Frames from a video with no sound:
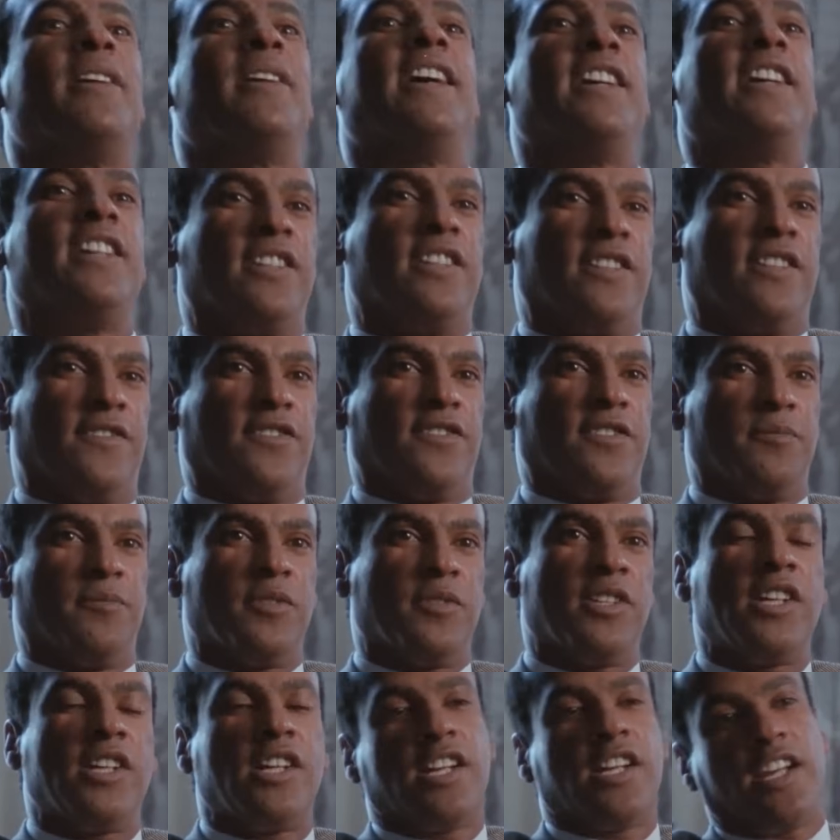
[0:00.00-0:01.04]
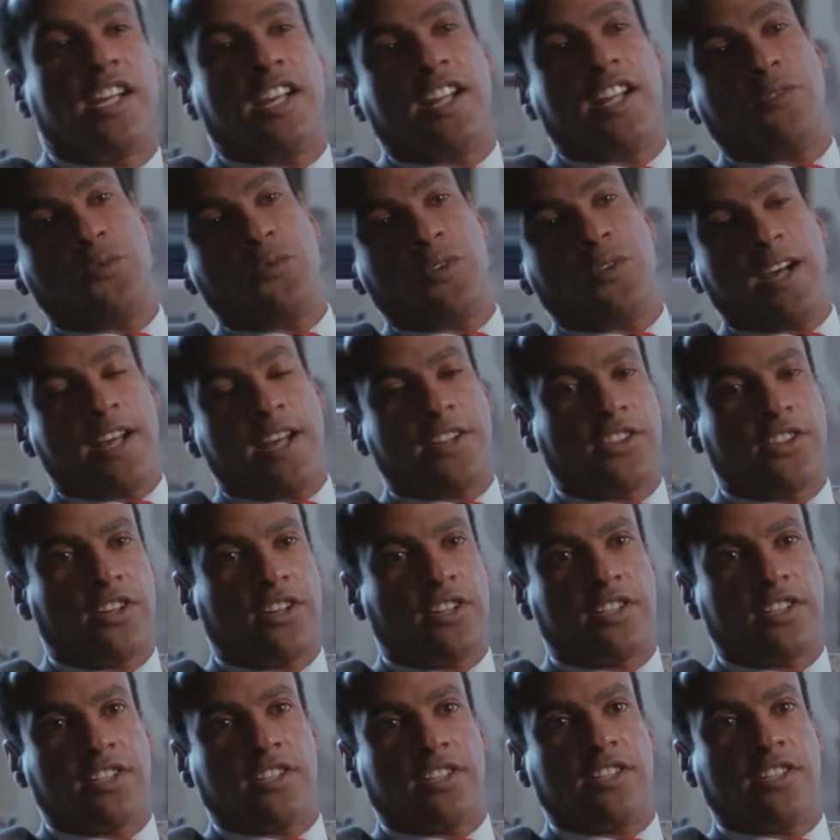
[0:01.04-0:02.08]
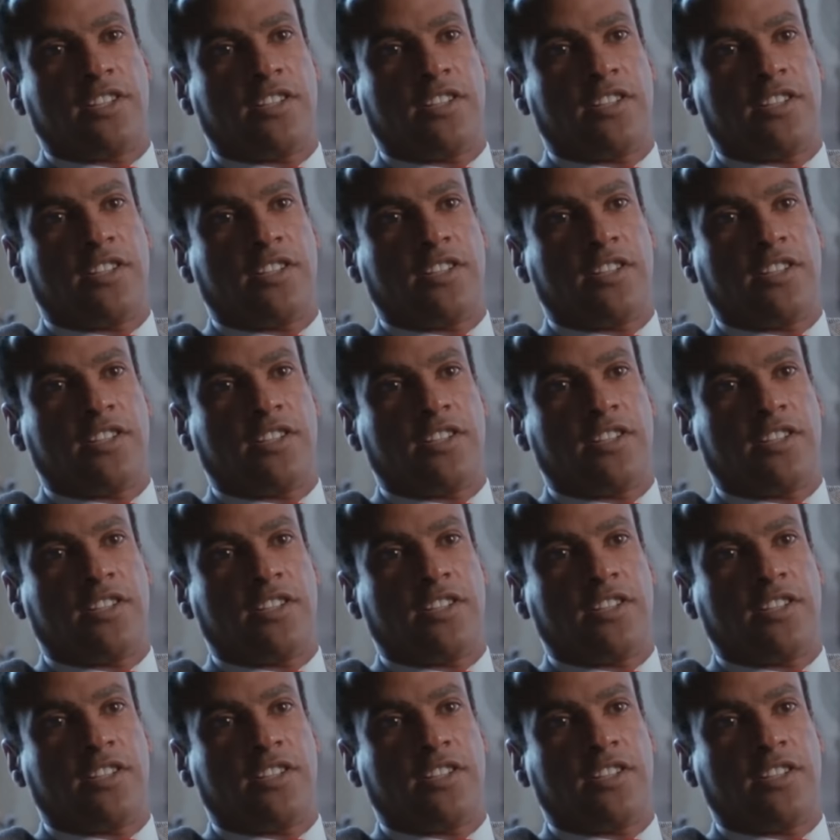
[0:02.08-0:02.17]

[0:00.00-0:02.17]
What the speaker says: made of them, and I thought